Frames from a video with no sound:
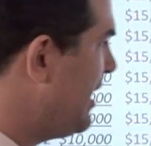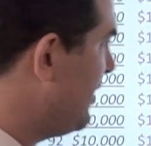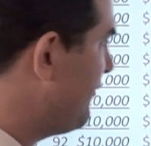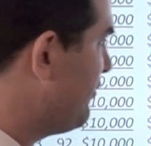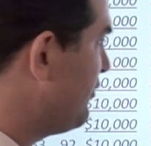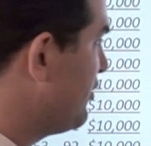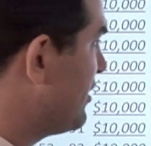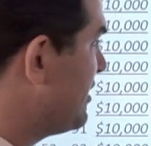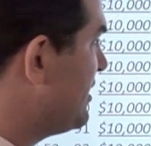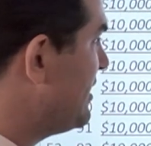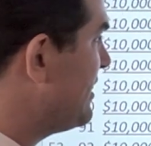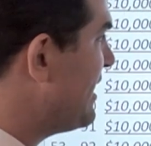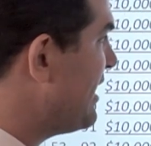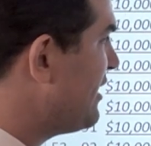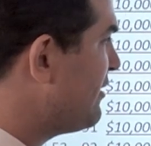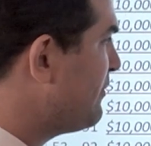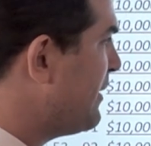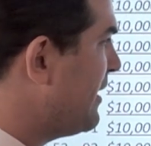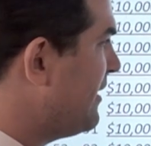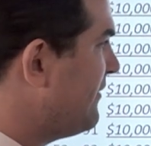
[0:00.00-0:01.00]
If we look at the
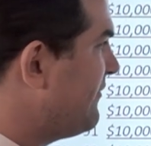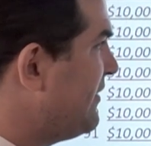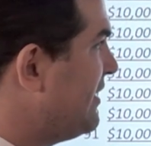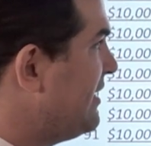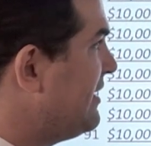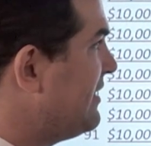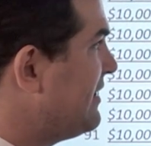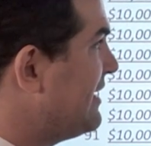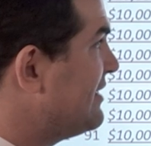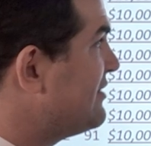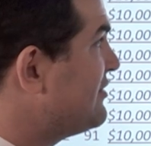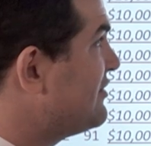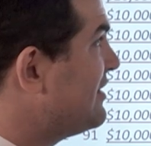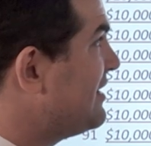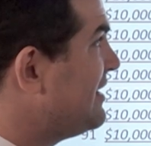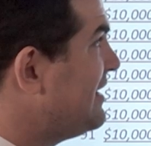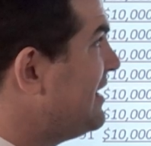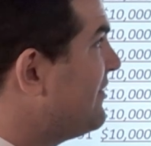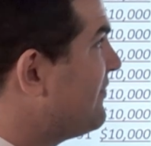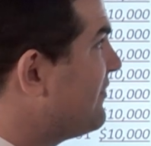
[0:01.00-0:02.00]
death benefit, that's
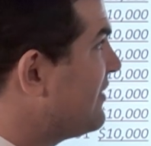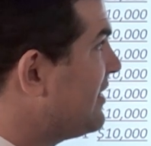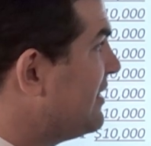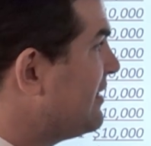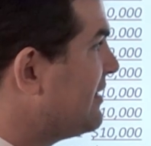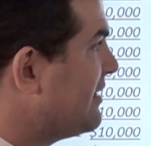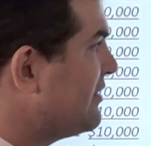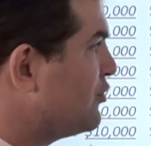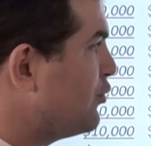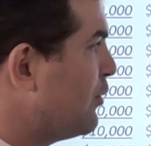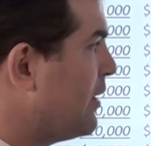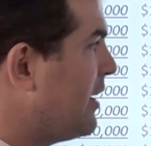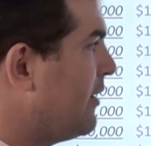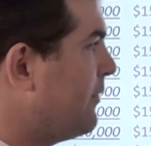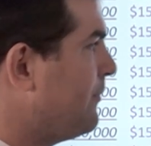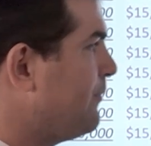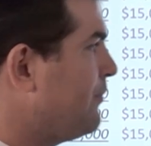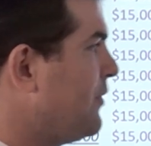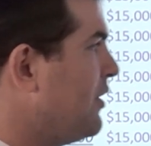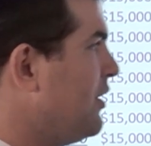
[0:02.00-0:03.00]
significant as
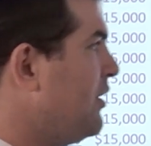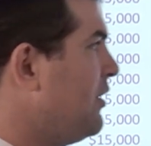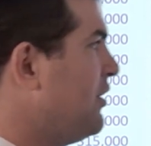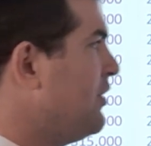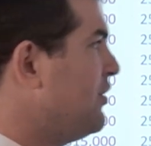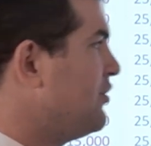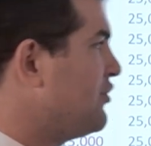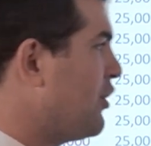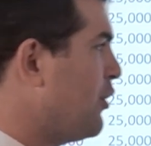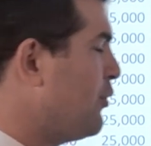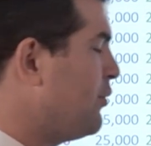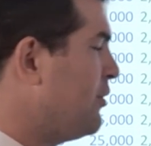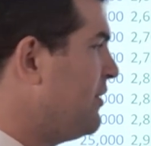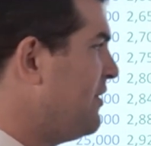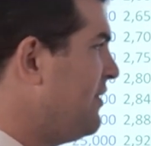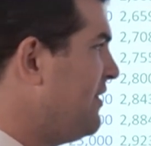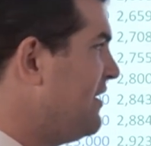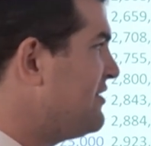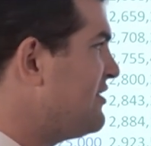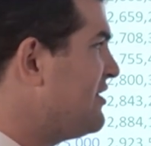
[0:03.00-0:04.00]
well. So
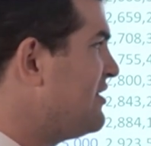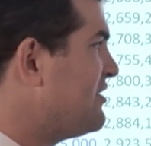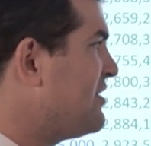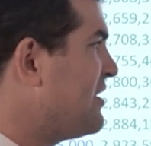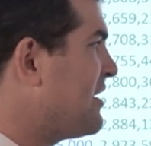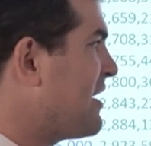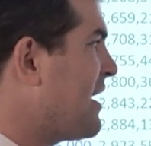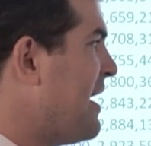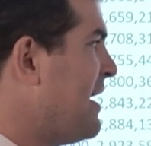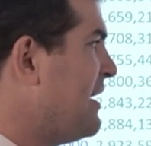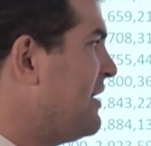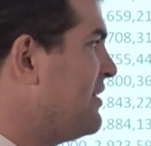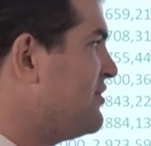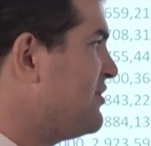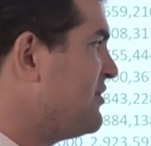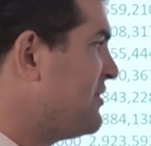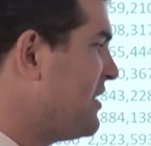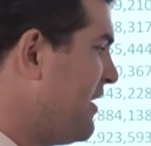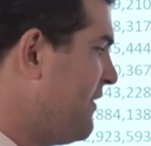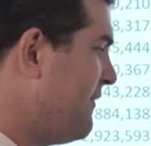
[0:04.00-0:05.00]
this is the kind of
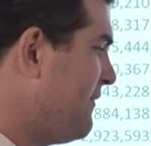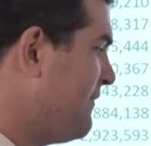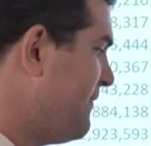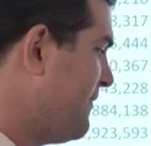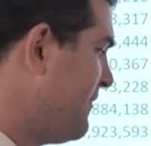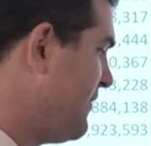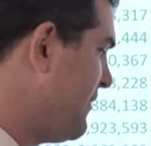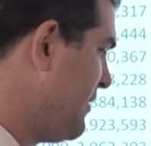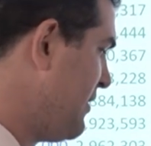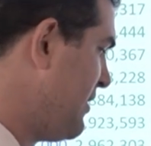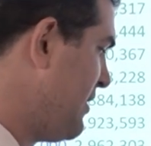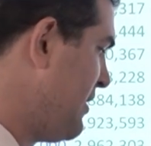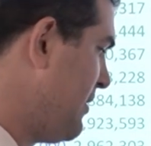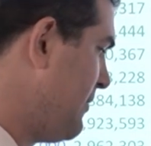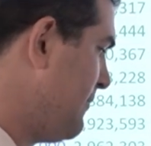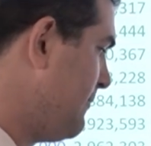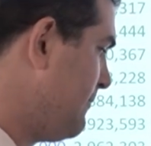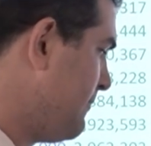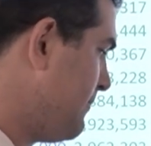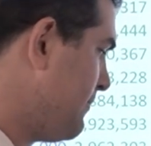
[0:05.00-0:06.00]
stuff
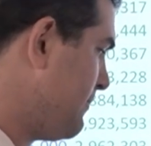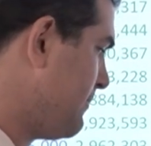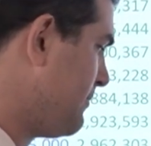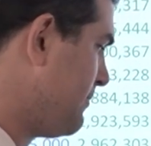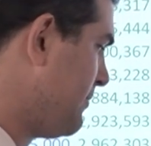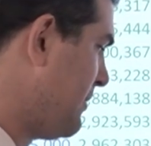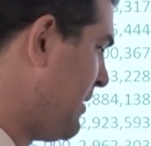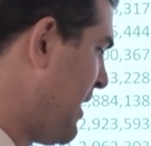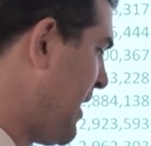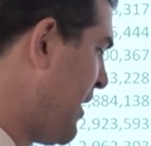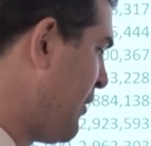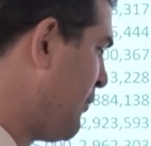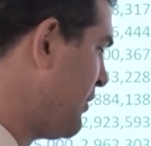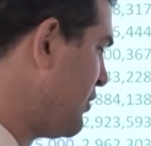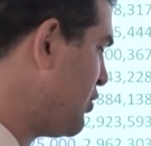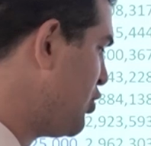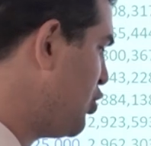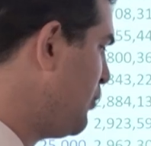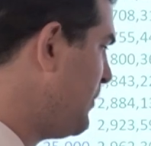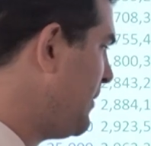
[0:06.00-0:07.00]
I
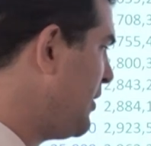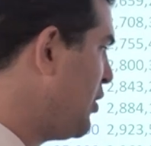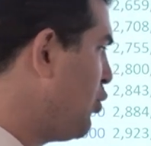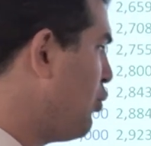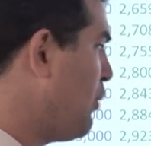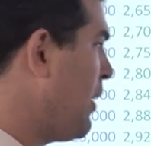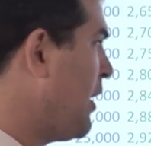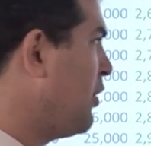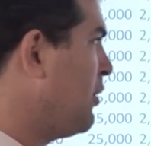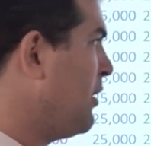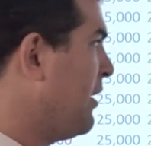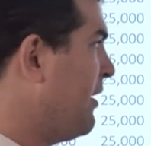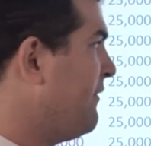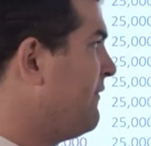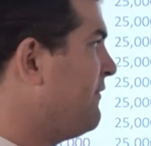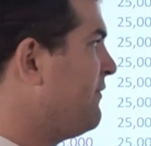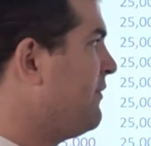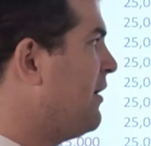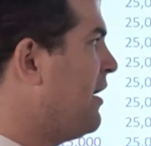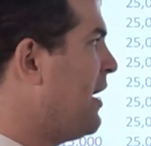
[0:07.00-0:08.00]
want to be aware
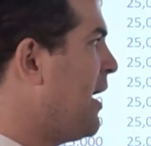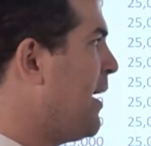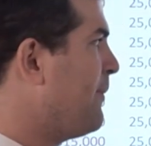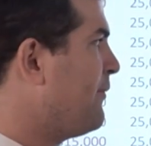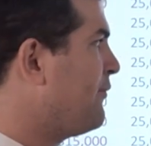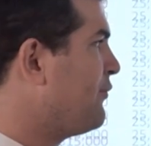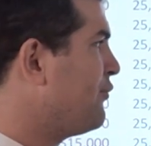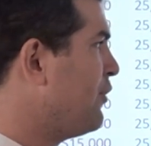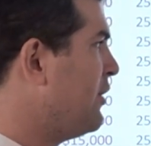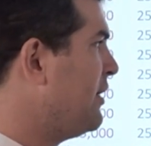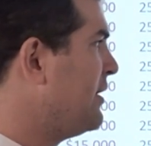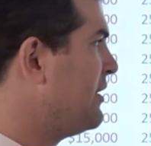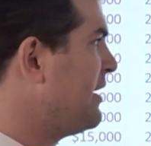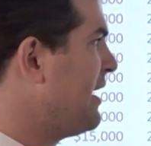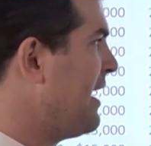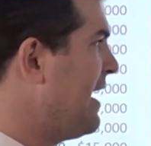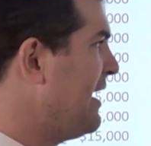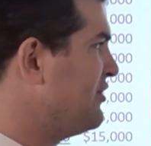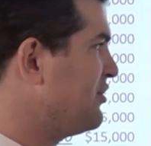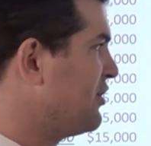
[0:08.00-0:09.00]
of upfront
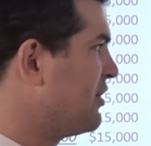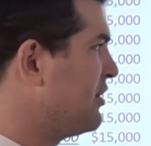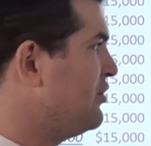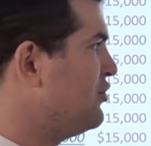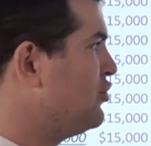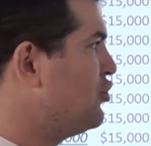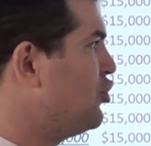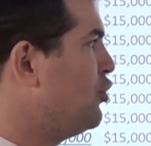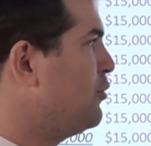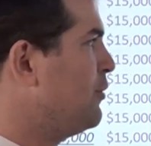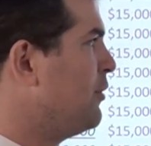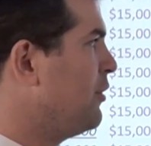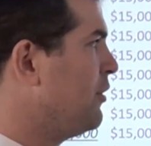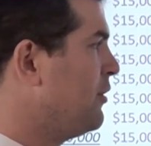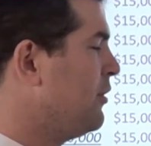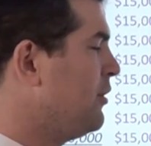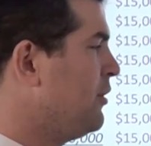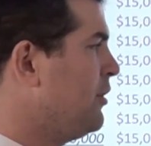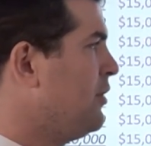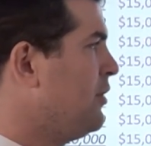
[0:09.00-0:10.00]
as a consumer.